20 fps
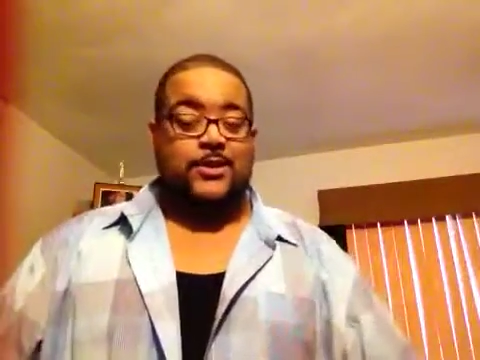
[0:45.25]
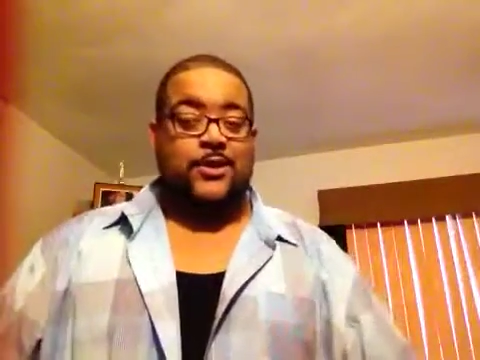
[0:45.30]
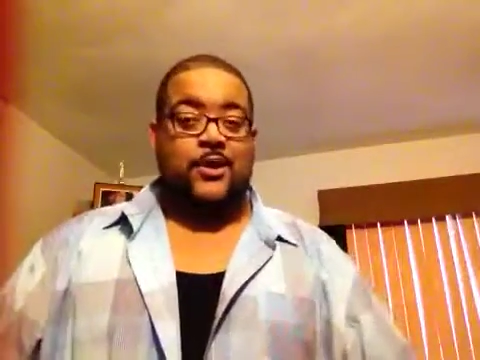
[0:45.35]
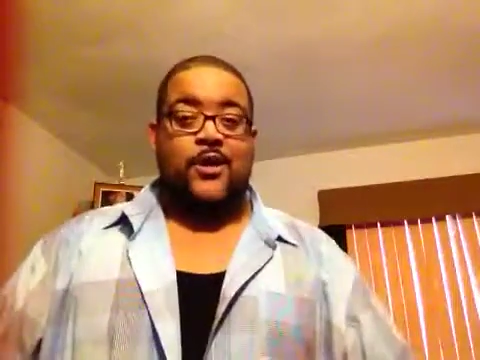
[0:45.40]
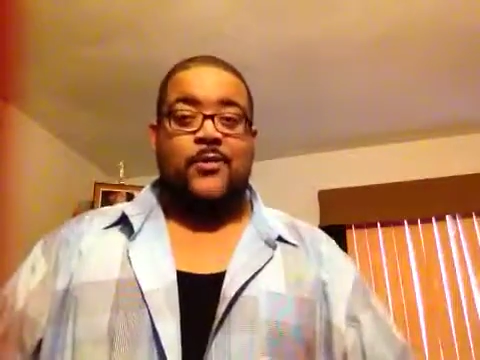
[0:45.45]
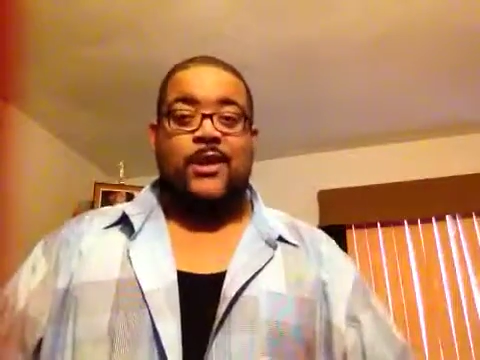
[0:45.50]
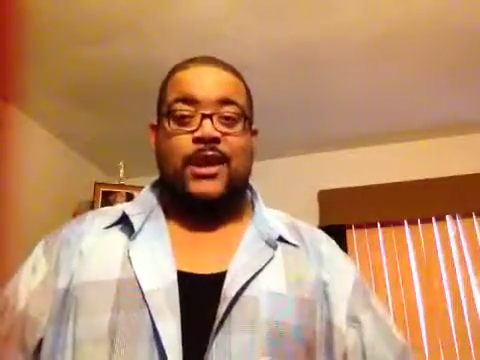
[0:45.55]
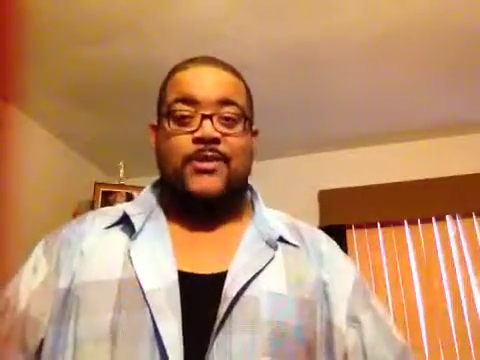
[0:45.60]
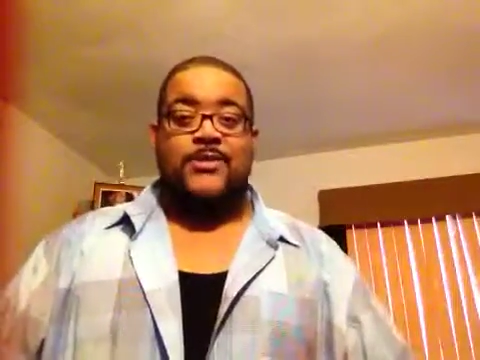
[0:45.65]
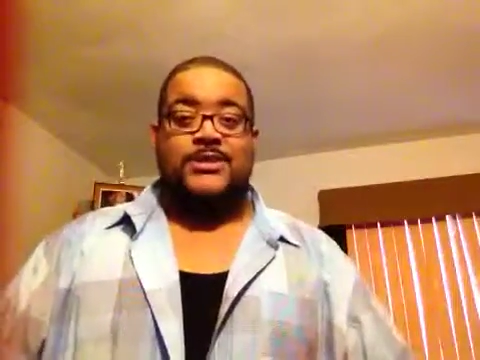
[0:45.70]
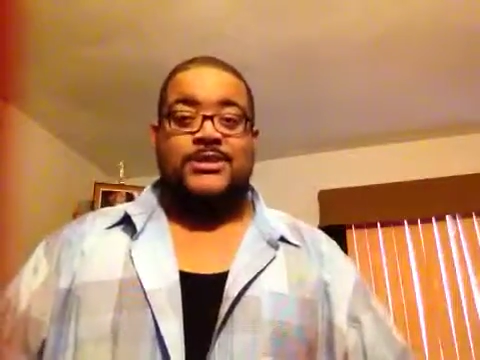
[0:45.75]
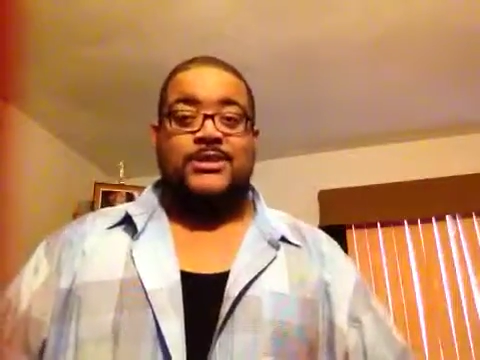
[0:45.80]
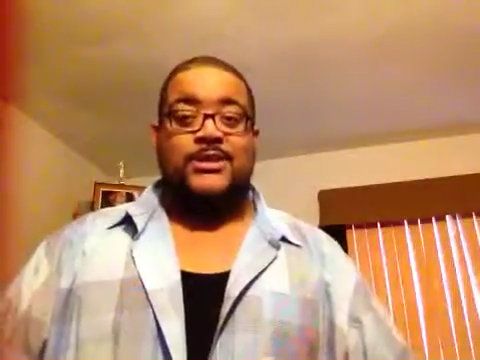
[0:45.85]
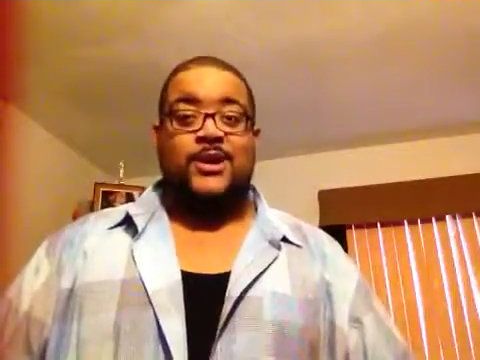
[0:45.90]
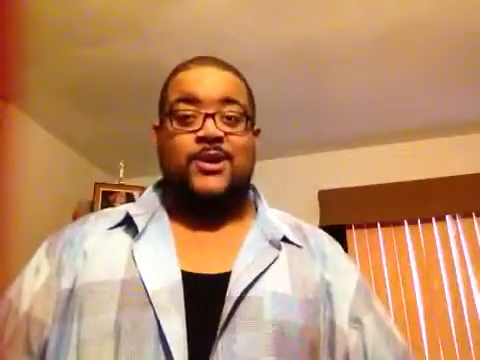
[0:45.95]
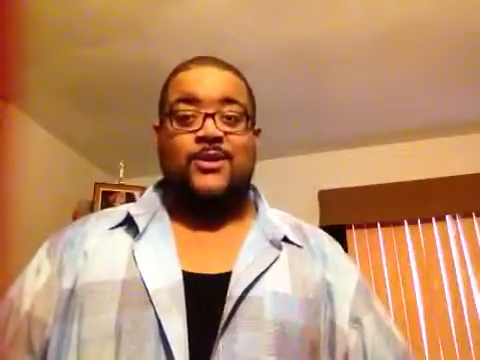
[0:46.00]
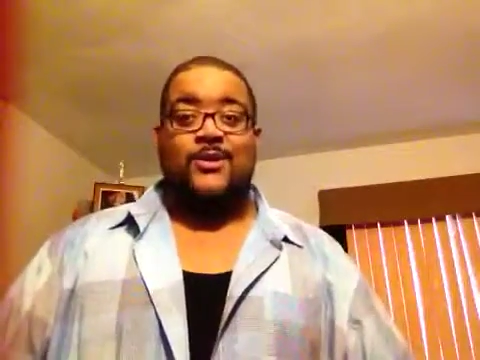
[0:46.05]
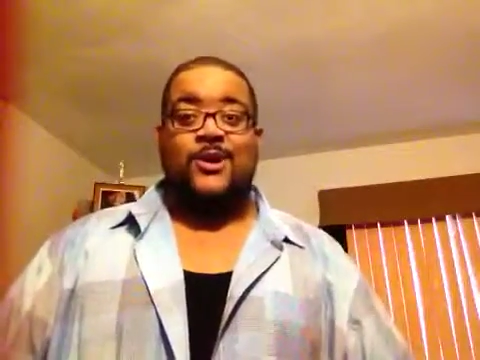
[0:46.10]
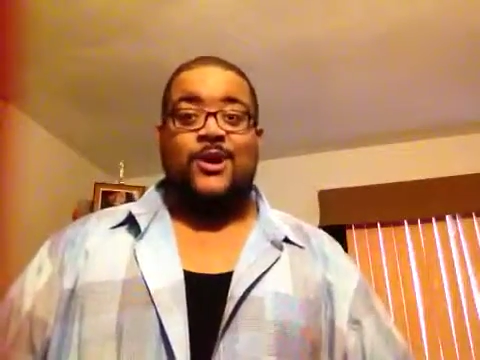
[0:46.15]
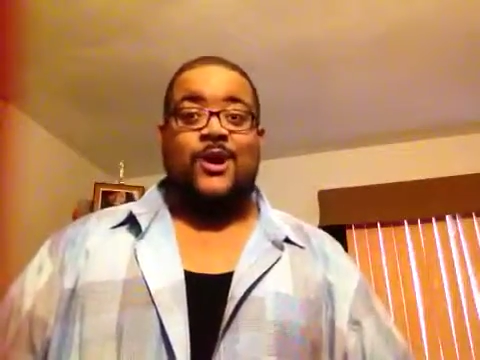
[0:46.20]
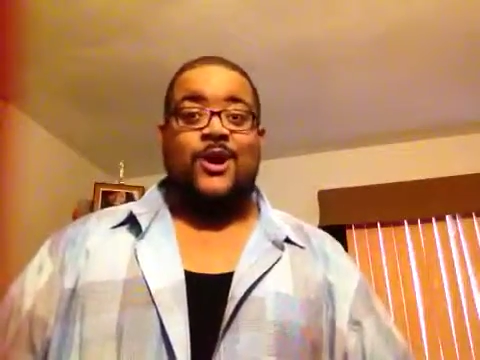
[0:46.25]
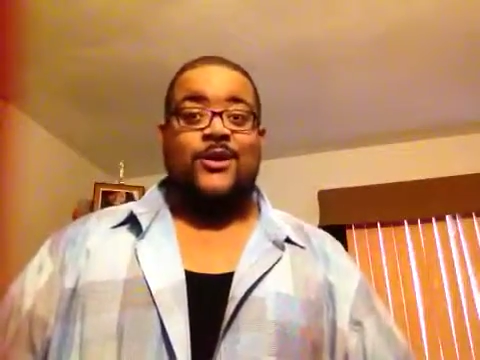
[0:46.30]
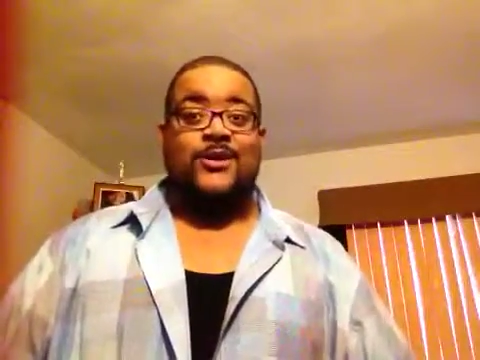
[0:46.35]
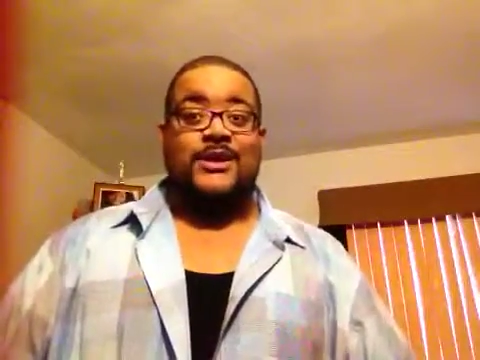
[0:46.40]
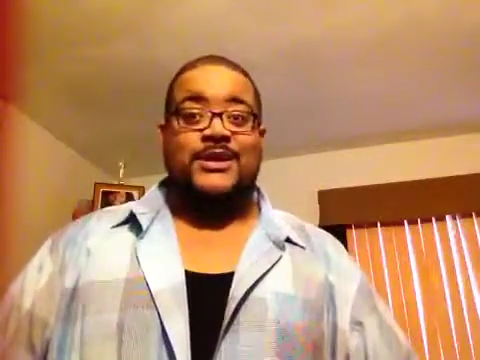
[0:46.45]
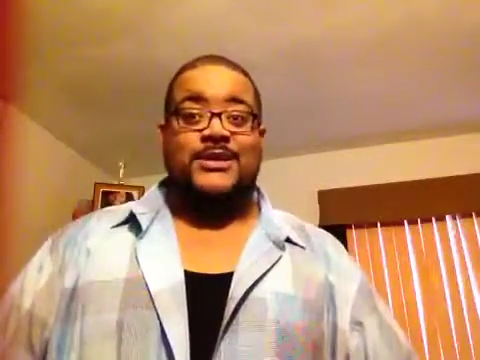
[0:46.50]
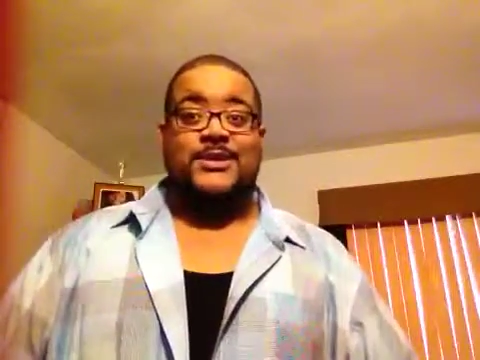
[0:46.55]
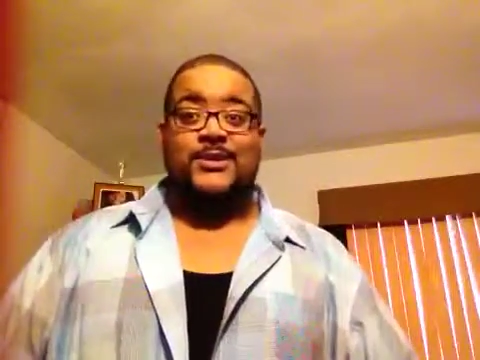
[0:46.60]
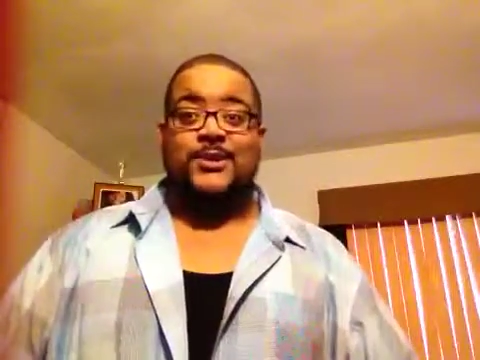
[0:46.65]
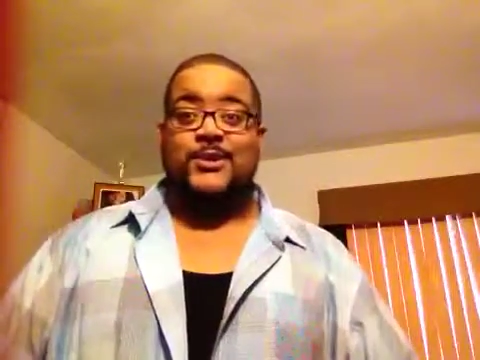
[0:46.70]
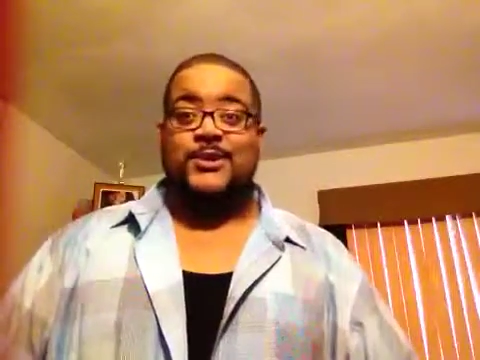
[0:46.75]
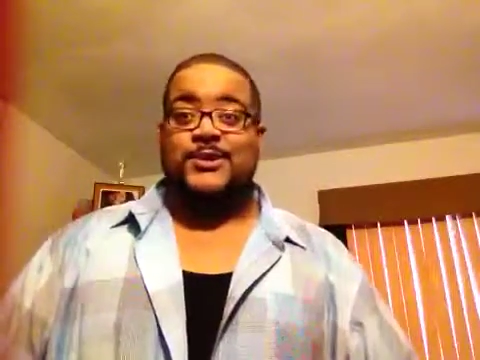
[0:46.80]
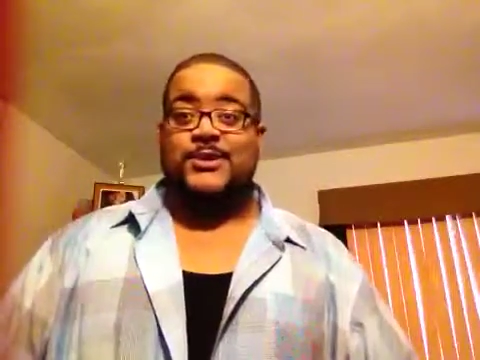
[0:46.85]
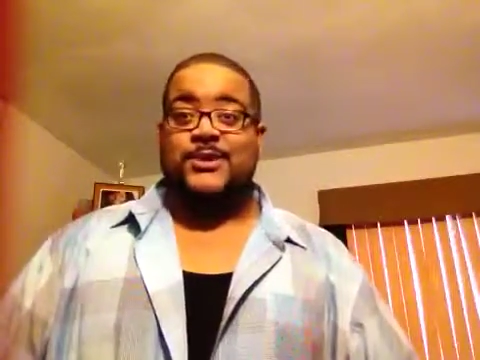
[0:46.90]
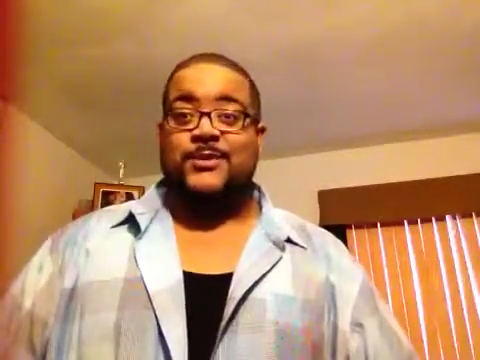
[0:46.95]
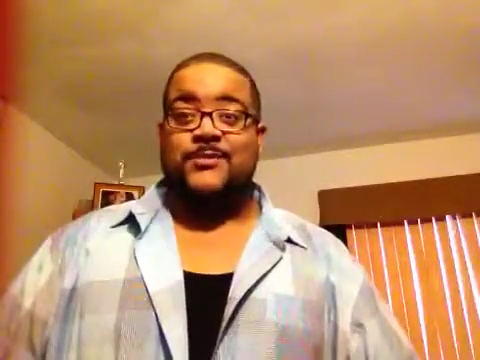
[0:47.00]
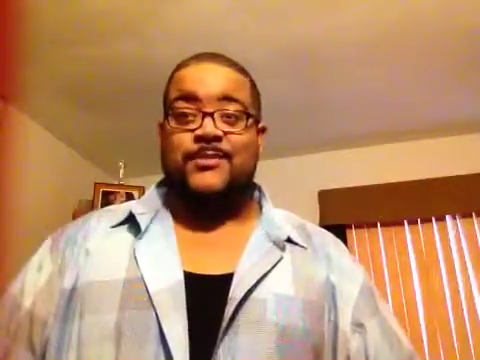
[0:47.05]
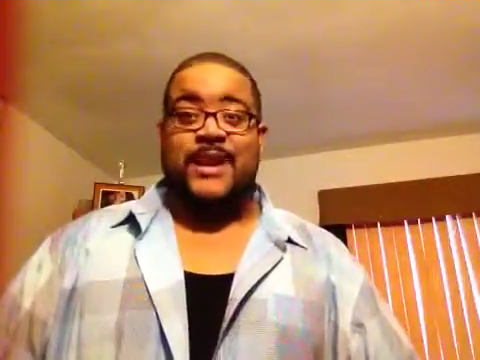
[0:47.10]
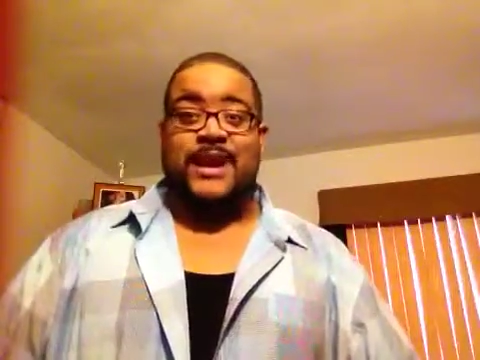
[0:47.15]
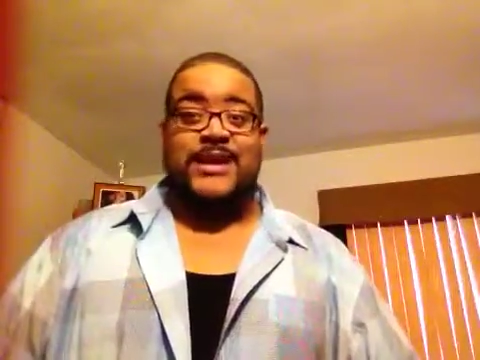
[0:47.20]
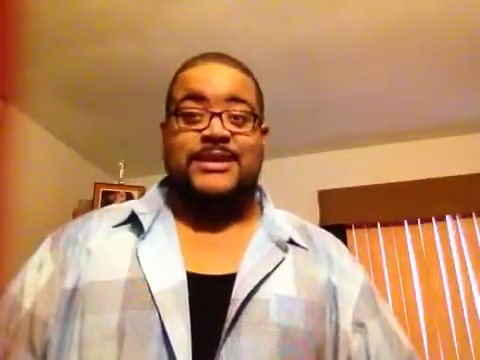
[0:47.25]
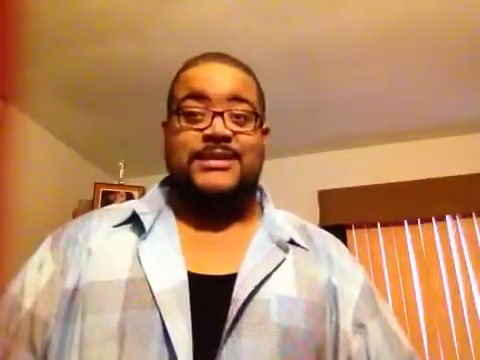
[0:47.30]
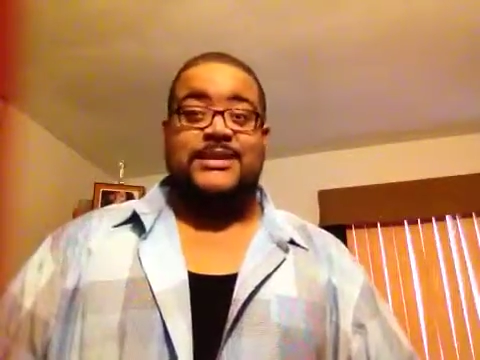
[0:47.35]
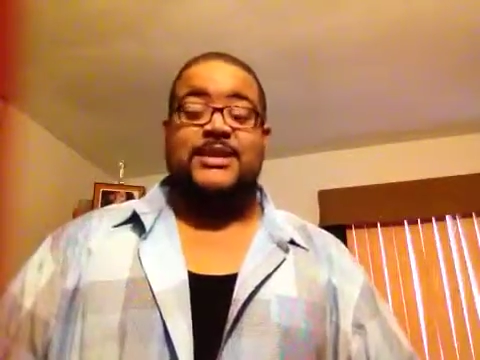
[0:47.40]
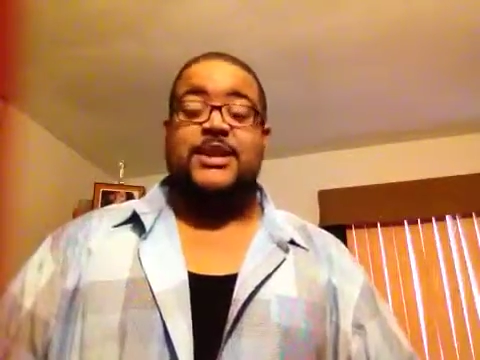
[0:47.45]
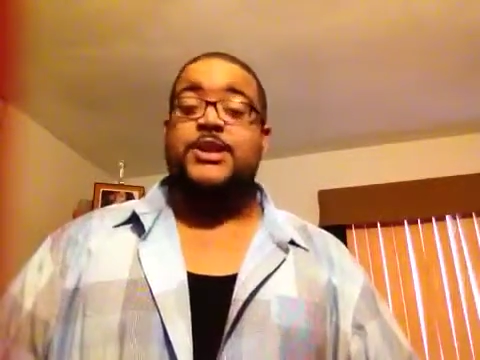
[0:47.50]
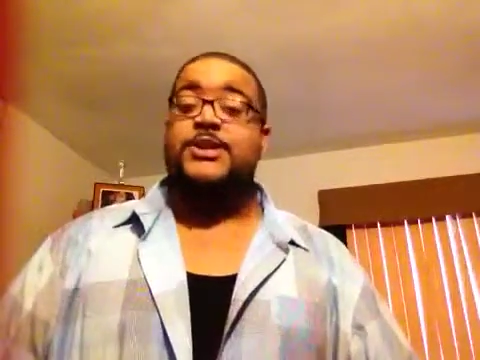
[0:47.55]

I know everybody wants to know are these girls amazing?